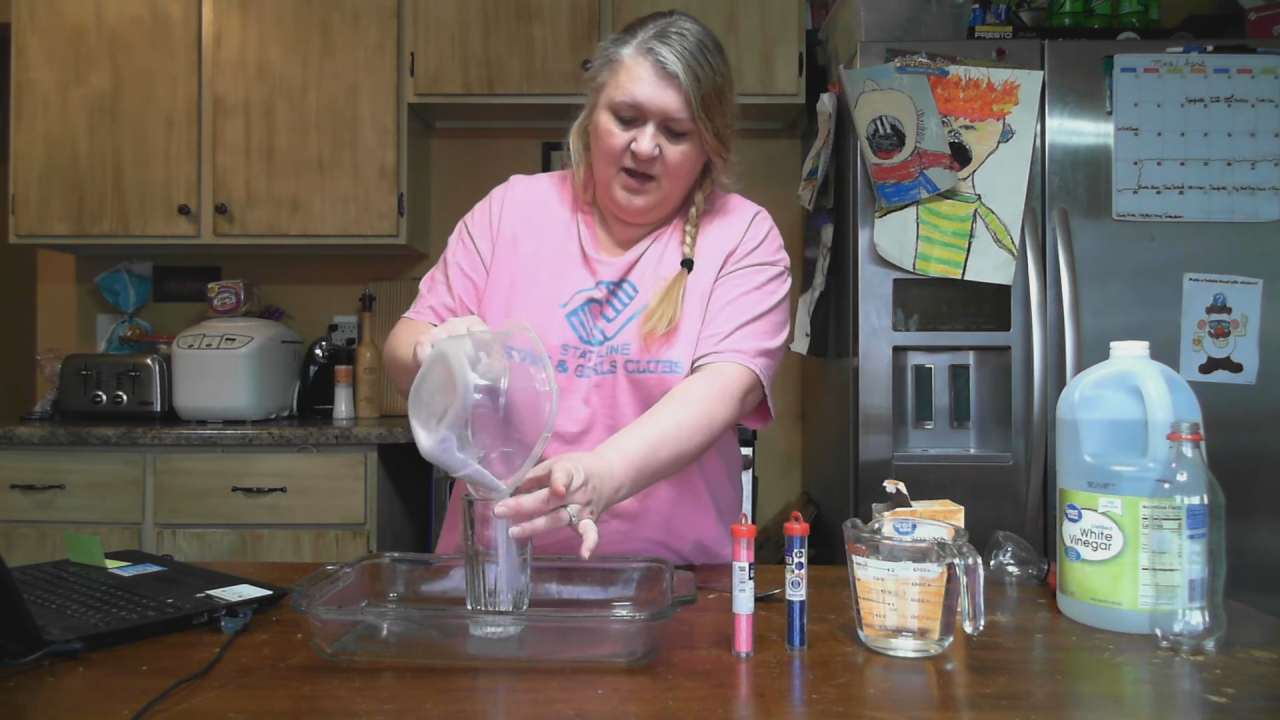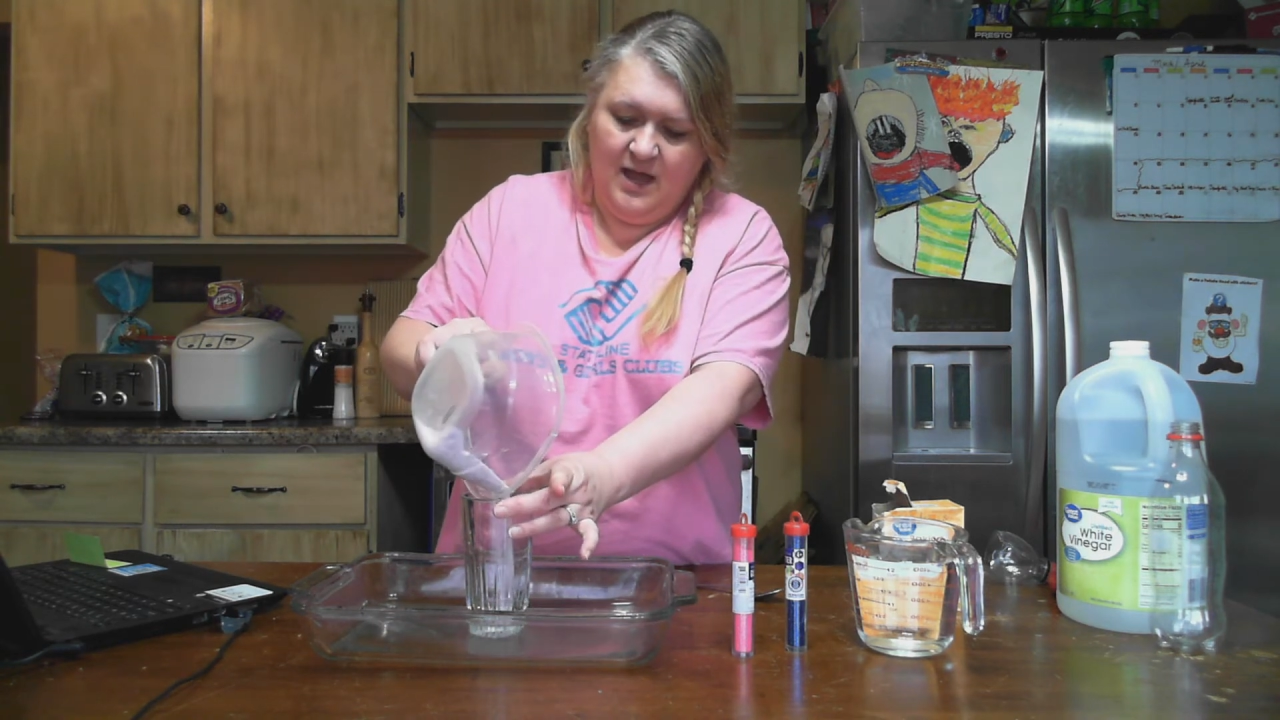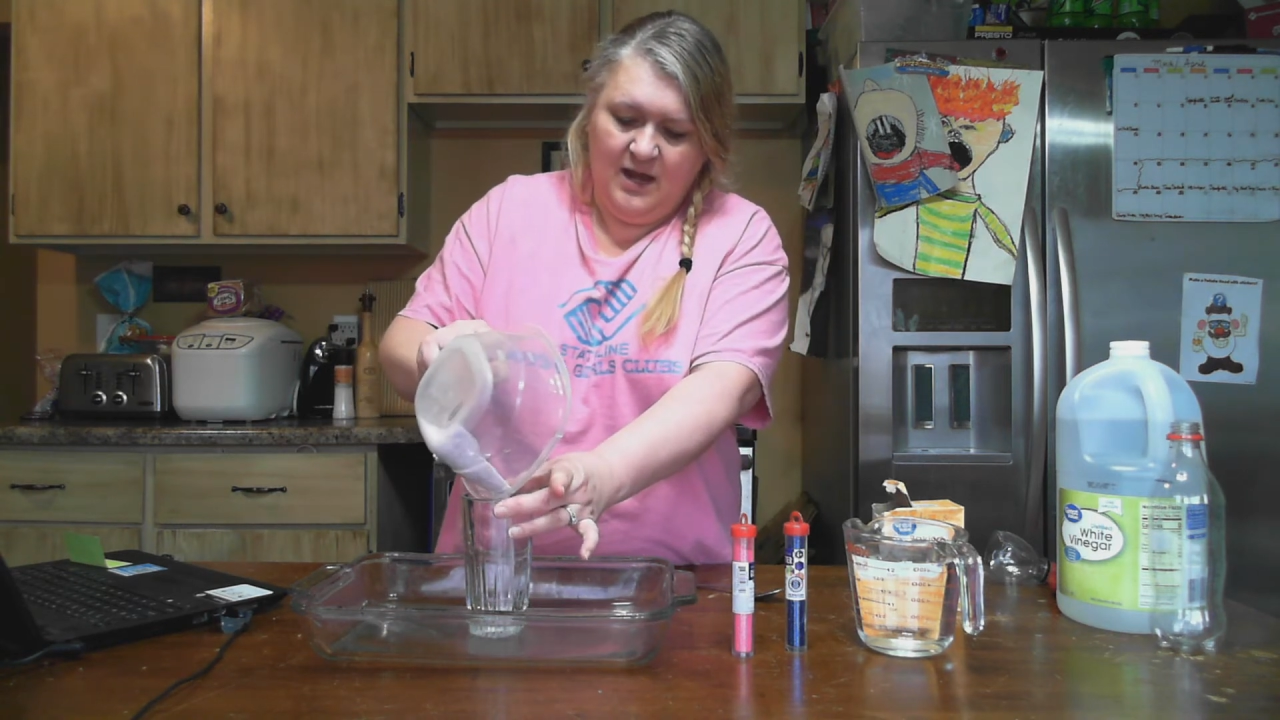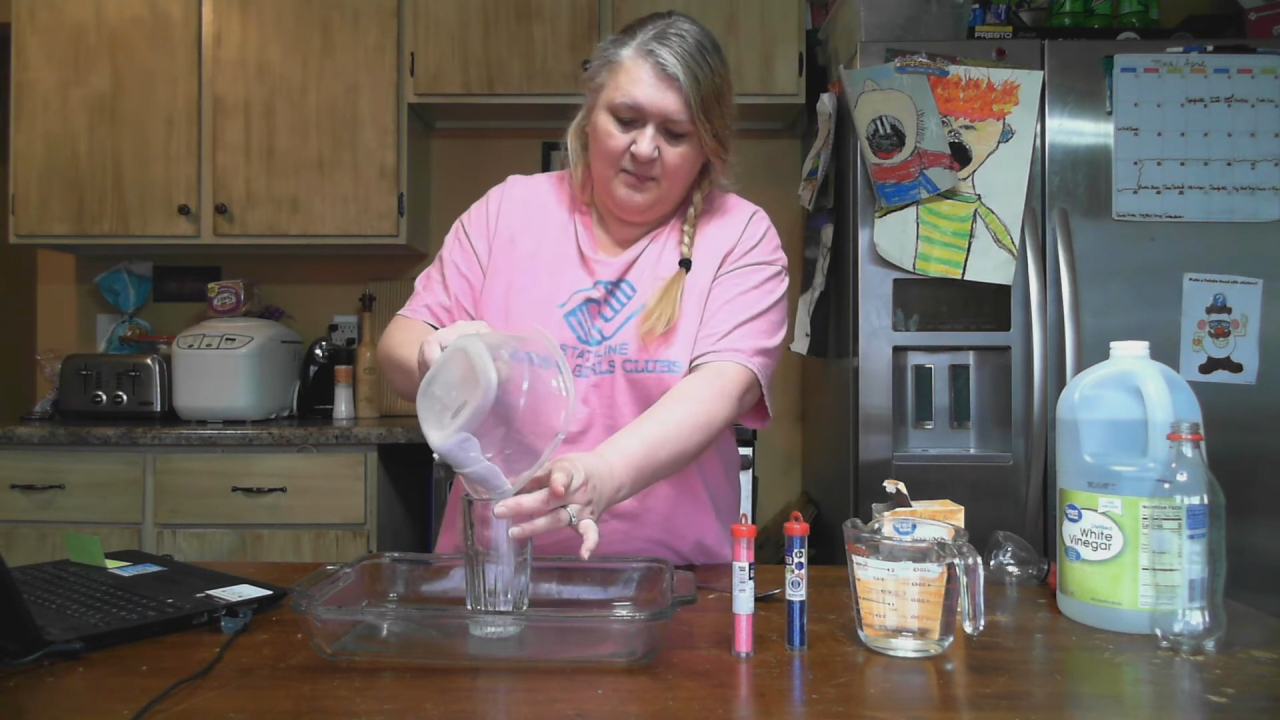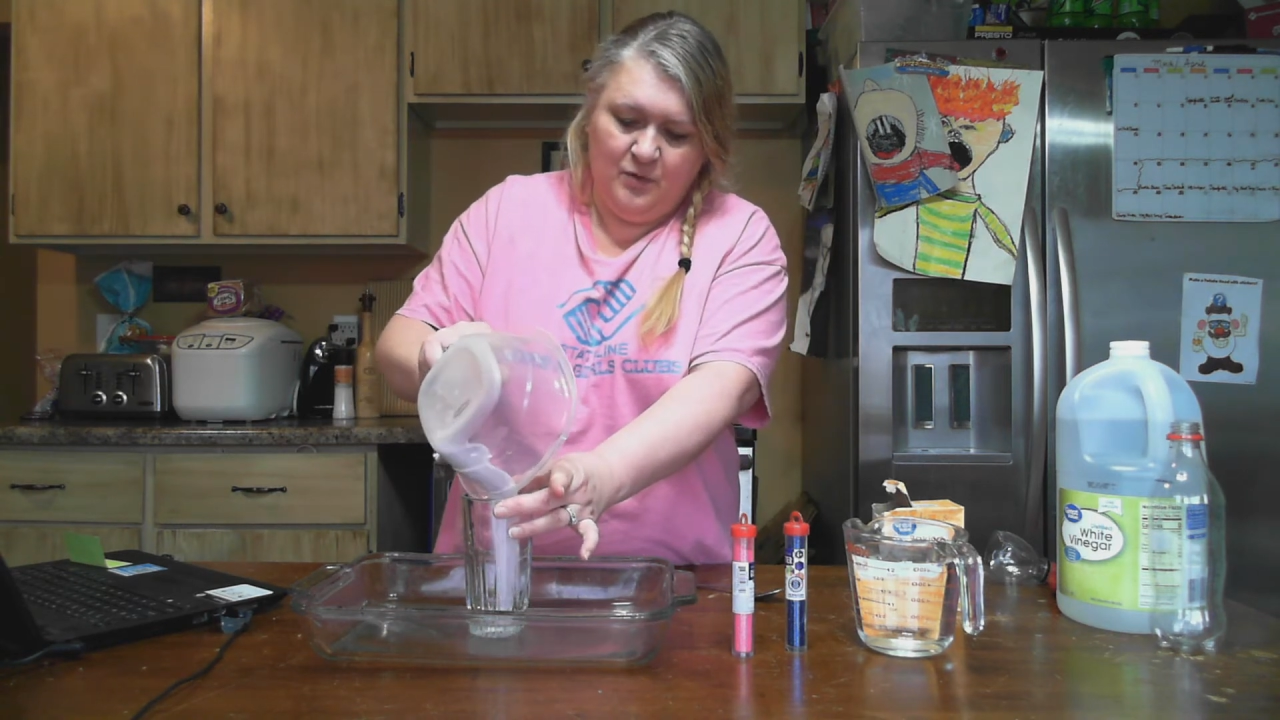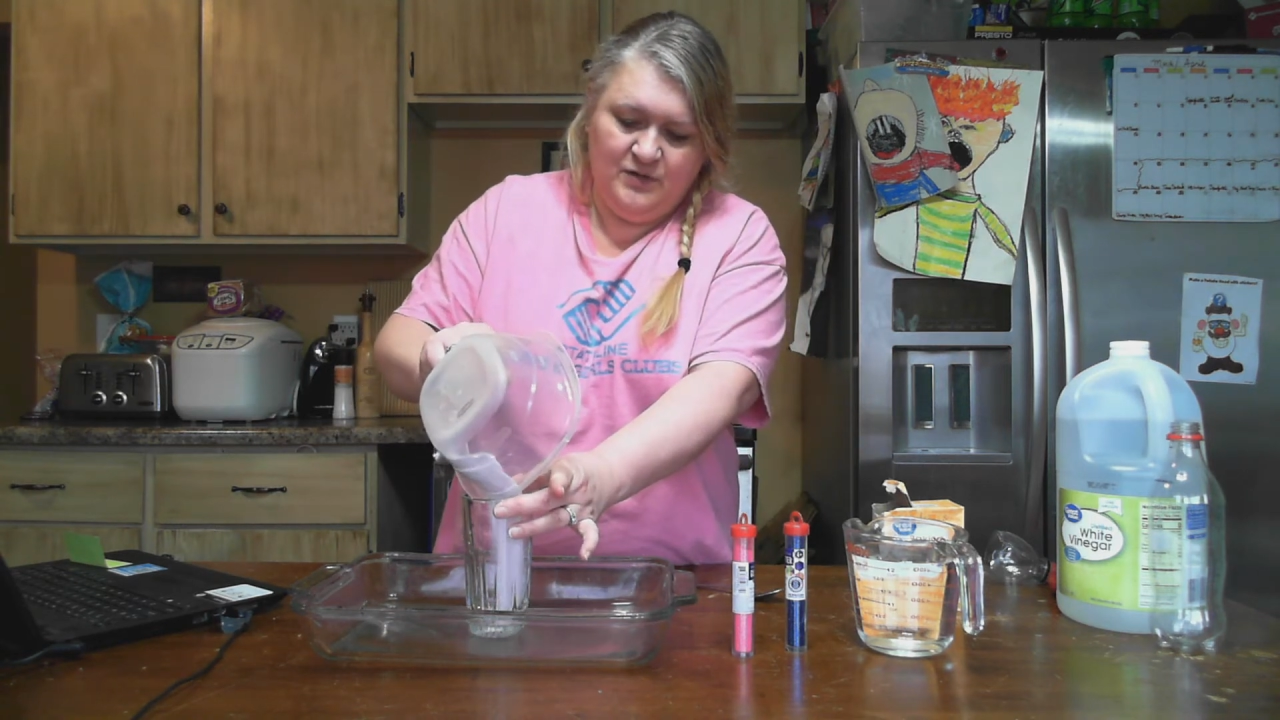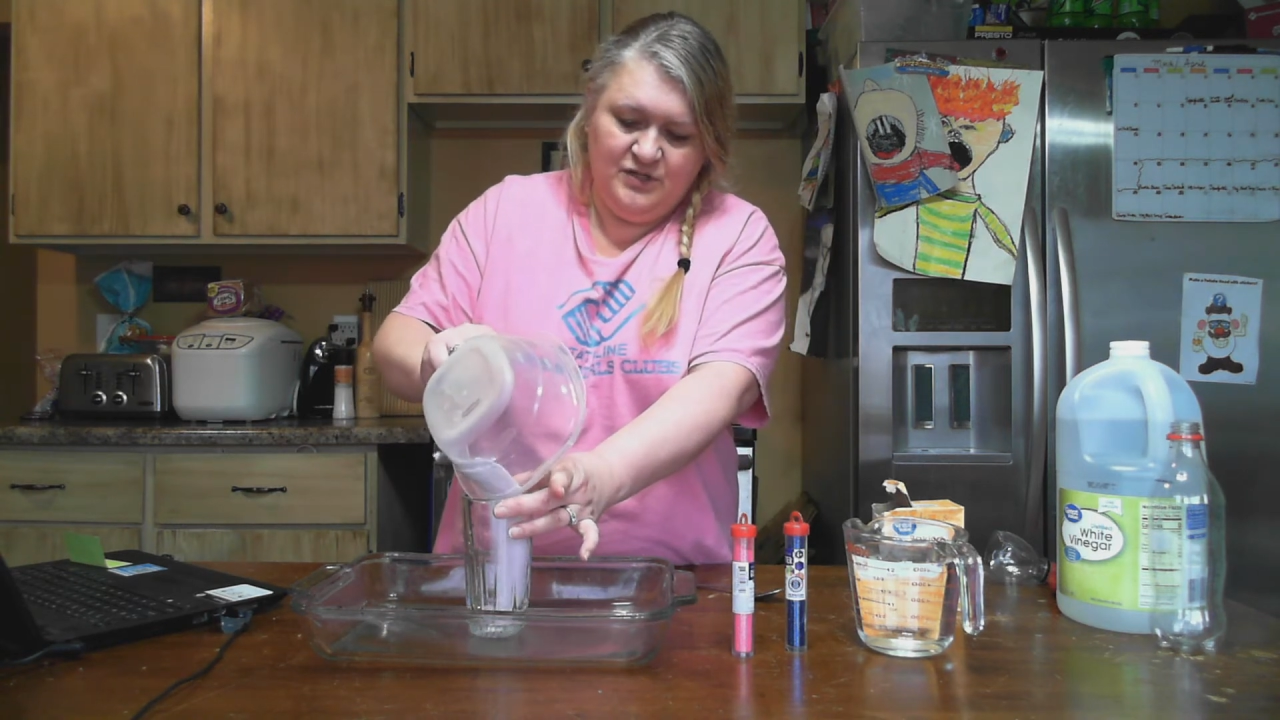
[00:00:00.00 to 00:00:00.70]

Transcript: and I'm going